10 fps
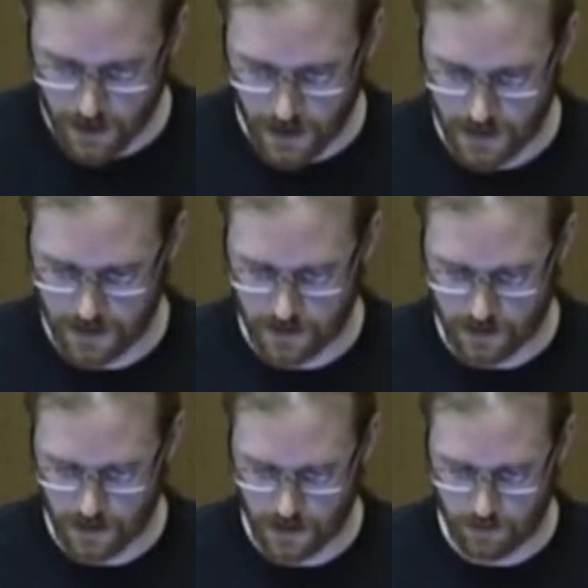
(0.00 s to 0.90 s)
And
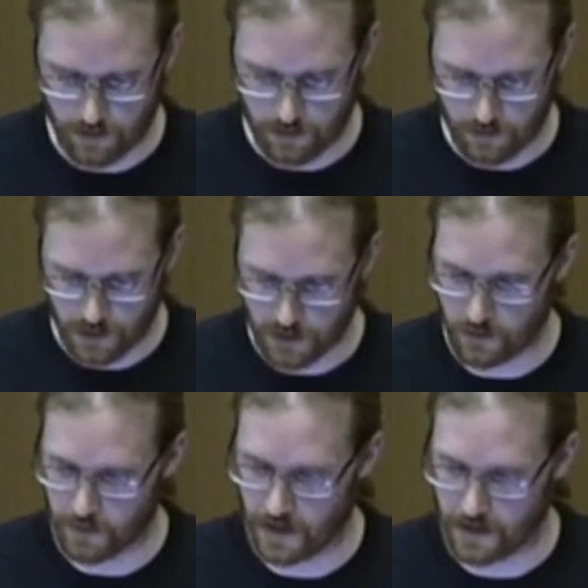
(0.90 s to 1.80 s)

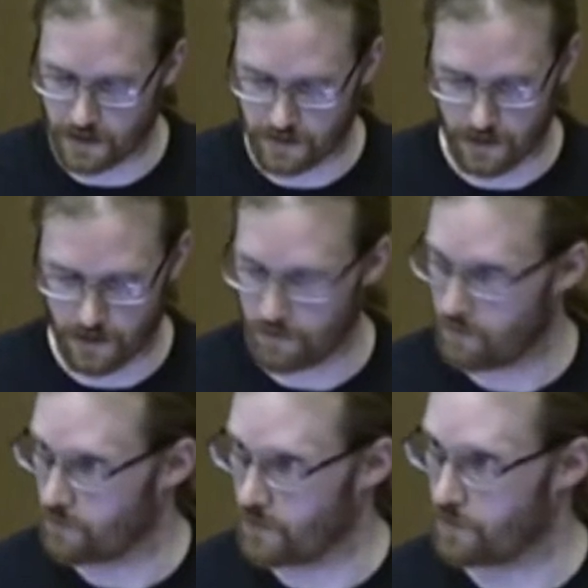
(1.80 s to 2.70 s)
GStreamer, it has a
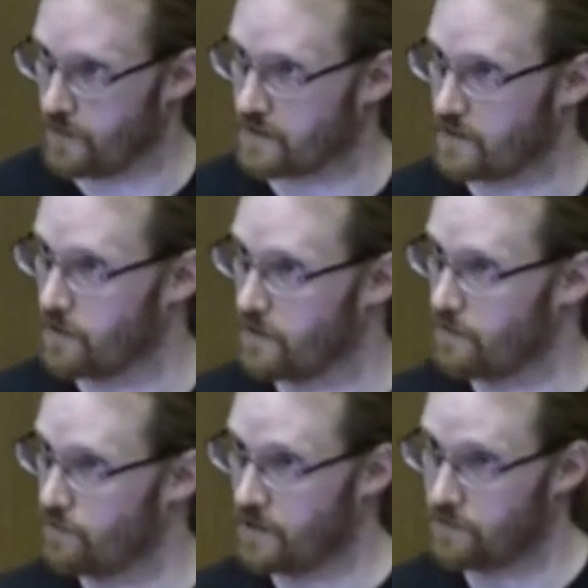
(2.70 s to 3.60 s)
flexible,